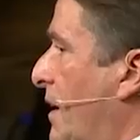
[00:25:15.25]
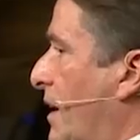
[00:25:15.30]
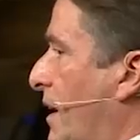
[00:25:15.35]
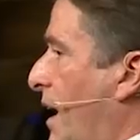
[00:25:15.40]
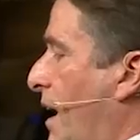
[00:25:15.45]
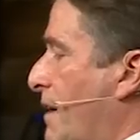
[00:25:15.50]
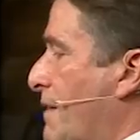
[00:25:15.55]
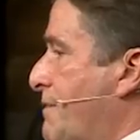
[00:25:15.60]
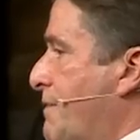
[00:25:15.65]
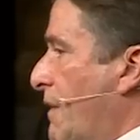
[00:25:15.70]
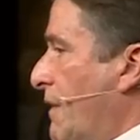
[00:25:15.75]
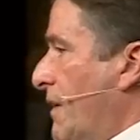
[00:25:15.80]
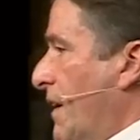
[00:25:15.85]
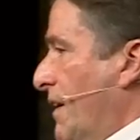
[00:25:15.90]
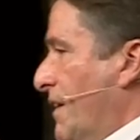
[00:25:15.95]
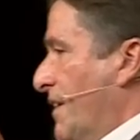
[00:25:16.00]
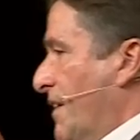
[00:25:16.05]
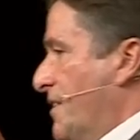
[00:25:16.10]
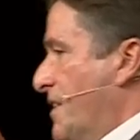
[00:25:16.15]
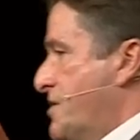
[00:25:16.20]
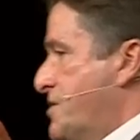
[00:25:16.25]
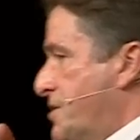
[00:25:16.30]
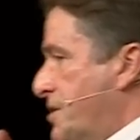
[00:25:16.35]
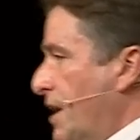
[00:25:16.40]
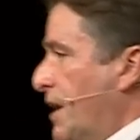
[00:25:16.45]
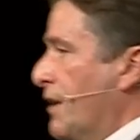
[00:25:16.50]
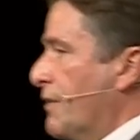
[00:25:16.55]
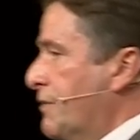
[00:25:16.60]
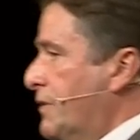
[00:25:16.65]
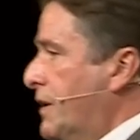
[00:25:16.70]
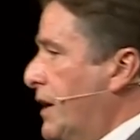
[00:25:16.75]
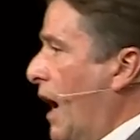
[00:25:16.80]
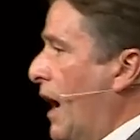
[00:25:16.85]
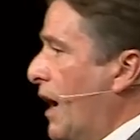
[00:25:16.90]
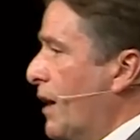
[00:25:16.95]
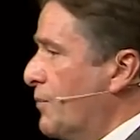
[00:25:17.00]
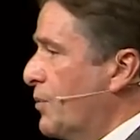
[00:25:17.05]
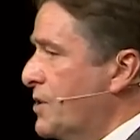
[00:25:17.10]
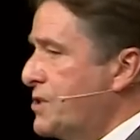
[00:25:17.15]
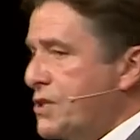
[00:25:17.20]
of the city of
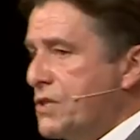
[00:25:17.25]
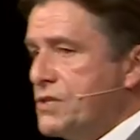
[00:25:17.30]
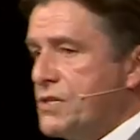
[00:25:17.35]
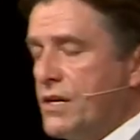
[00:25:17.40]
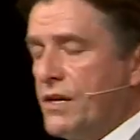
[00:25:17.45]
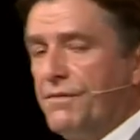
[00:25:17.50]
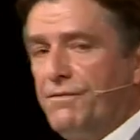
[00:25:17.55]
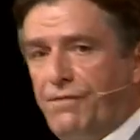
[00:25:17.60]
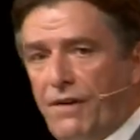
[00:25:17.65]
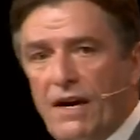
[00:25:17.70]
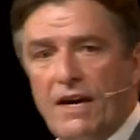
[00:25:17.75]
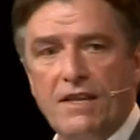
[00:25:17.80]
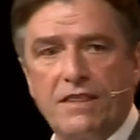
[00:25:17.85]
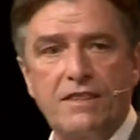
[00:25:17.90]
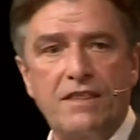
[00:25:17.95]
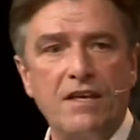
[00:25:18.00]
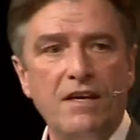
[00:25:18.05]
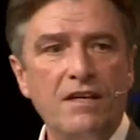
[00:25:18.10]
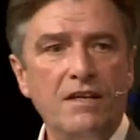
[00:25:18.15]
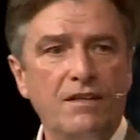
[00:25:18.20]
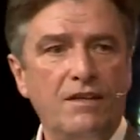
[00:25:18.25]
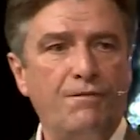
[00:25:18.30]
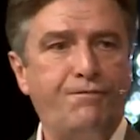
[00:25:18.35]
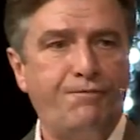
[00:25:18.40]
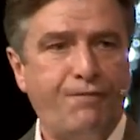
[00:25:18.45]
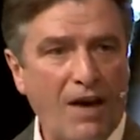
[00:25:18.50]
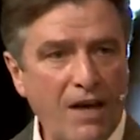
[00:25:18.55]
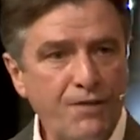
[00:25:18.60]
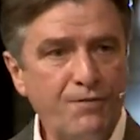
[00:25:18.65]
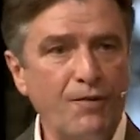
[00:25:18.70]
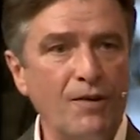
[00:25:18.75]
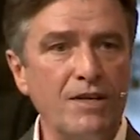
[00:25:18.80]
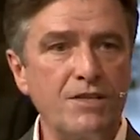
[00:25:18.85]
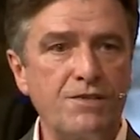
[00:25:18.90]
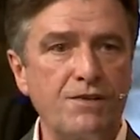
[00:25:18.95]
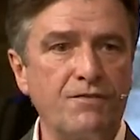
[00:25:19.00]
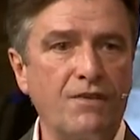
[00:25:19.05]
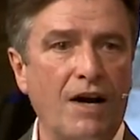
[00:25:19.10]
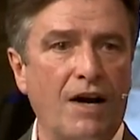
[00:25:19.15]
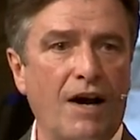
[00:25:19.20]
God, which is faith, the
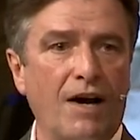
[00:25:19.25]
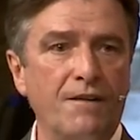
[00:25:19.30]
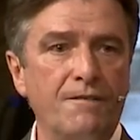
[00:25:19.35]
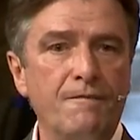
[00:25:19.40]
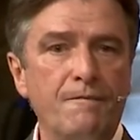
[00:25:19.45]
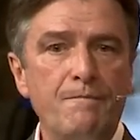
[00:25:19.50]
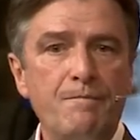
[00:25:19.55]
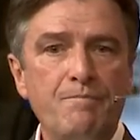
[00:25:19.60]
faithfulness of God.